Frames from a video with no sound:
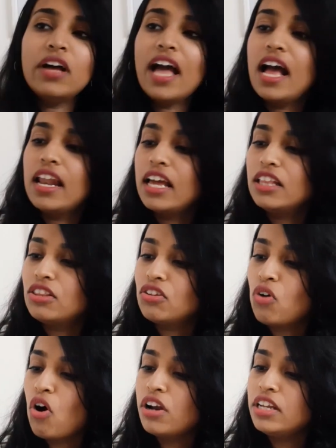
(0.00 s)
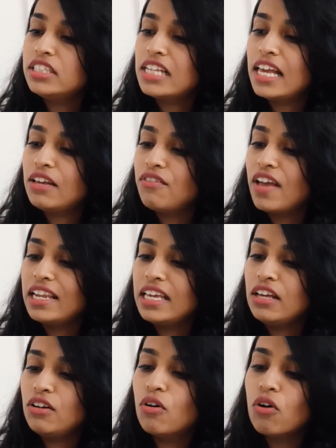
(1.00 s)
and I thought it's like
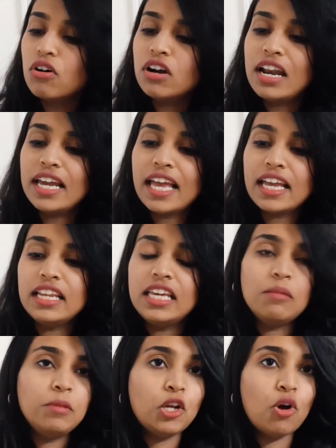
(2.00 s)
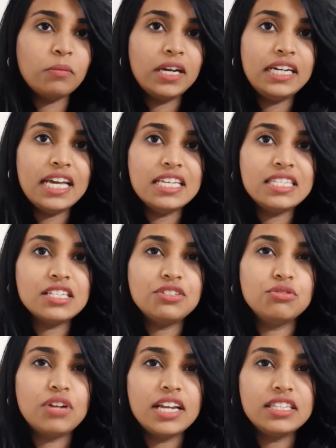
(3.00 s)
very good, like I can keep it on my desk
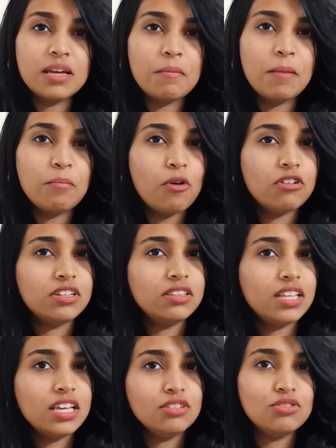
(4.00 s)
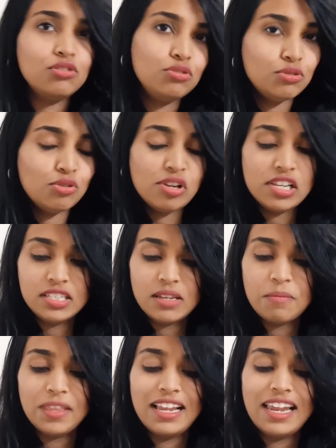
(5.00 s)
to write some important things or to-do list,
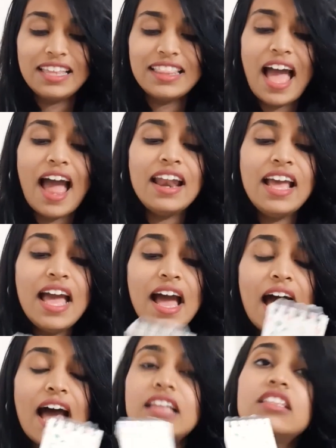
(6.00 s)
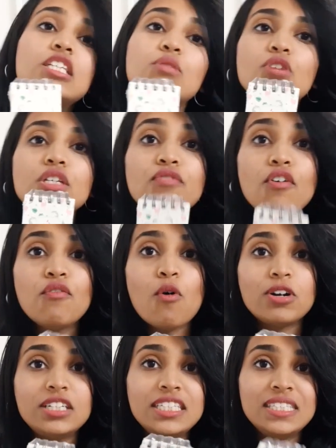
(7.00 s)
something like that. And this was for
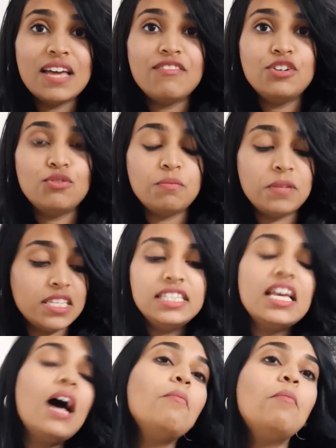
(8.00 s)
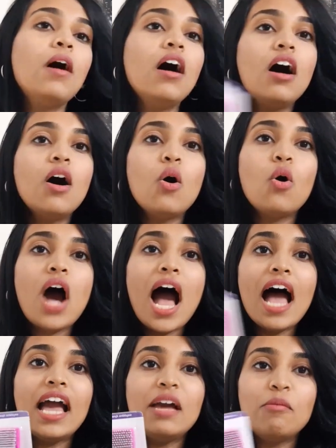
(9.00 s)
47 rupees.
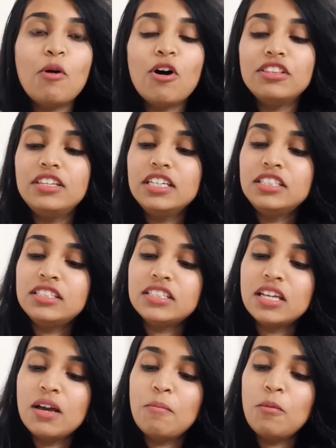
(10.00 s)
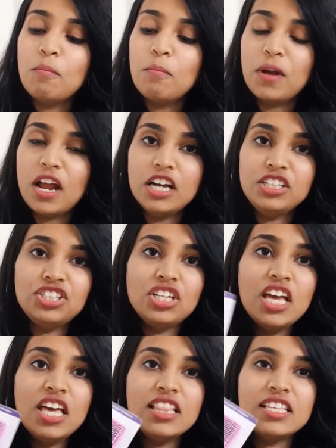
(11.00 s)
I bought this brush.
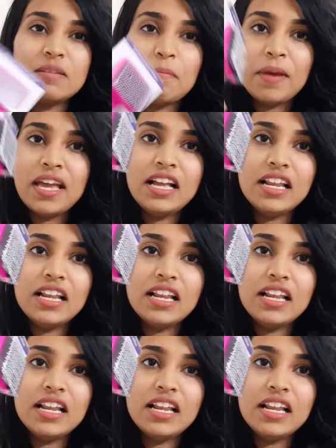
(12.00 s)
It's a pink